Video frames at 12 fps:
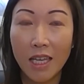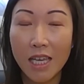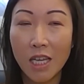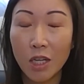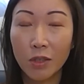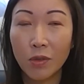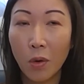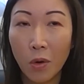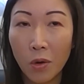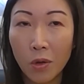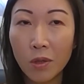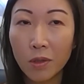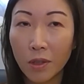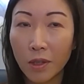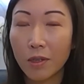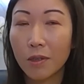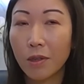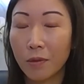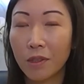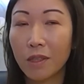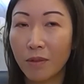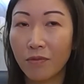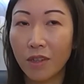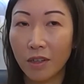it is all going to
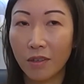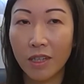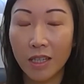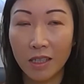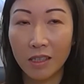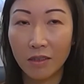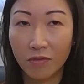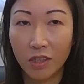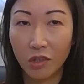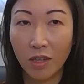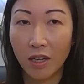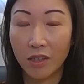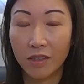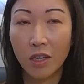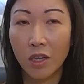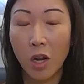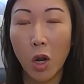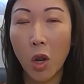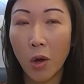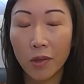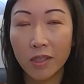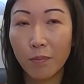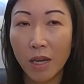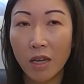be very individualized. A lot
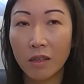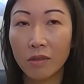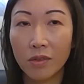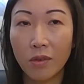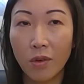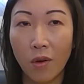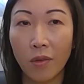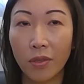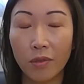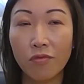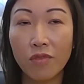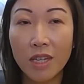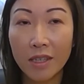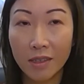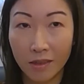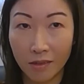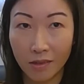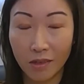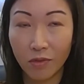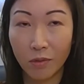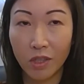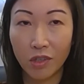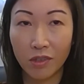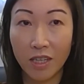depends on the reasons for
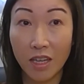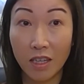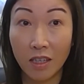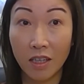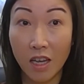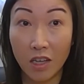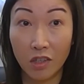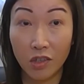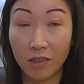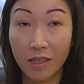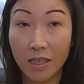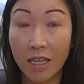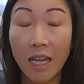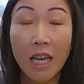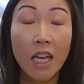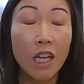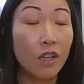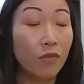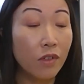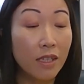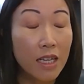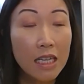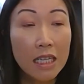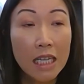which you're taking HRT. If you're
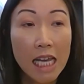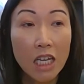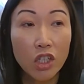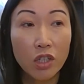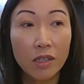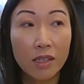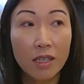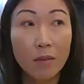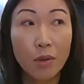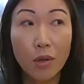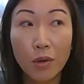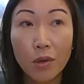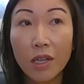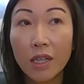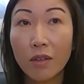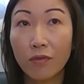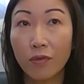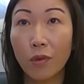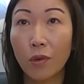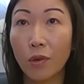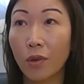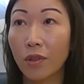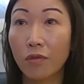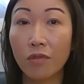taking HRT purely
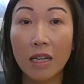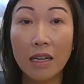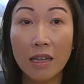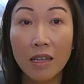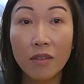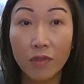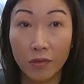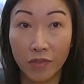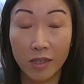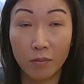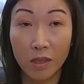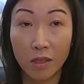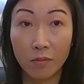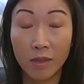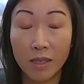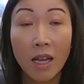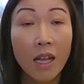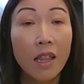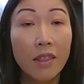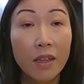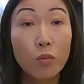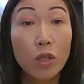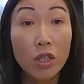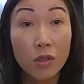for the relief of symptoms, then
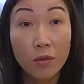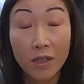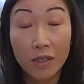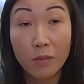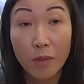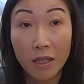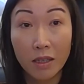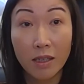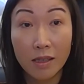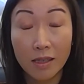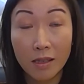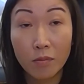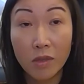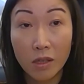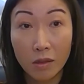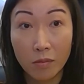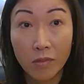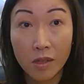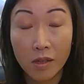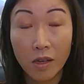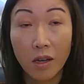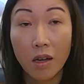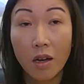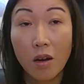we do expect that symptoms
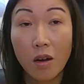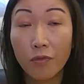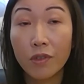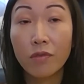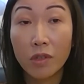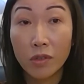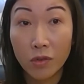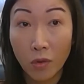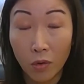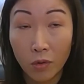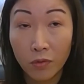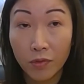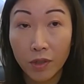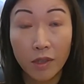often resolve